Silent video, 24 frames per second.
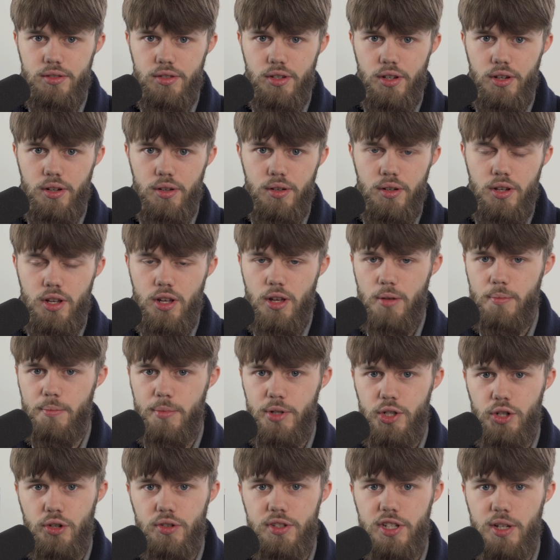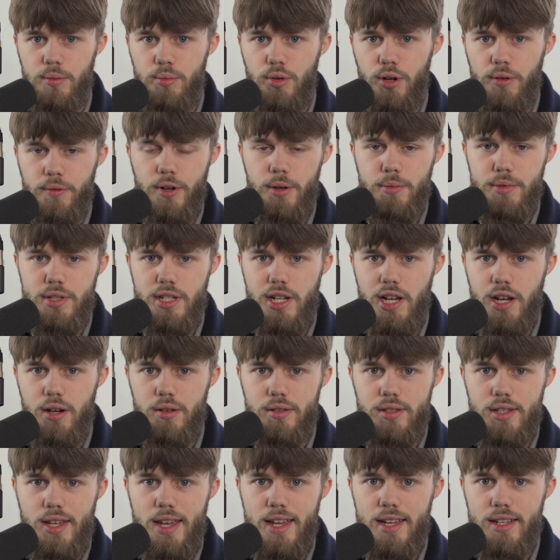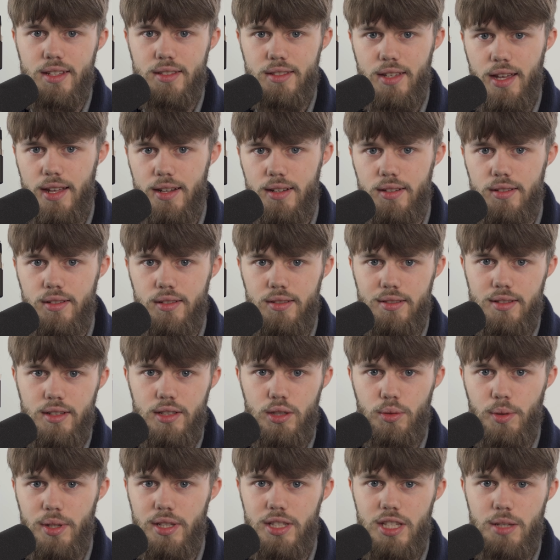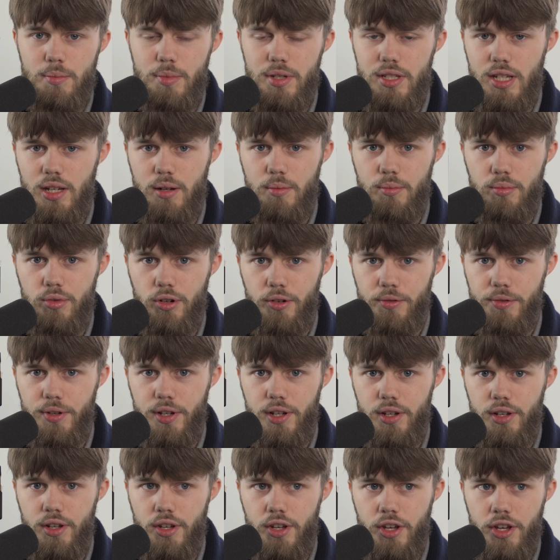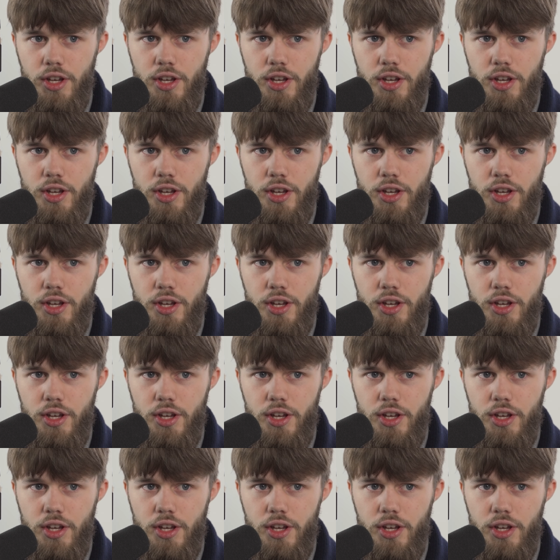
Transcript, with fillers: So majority of prop firms now take 10 to 20% profit.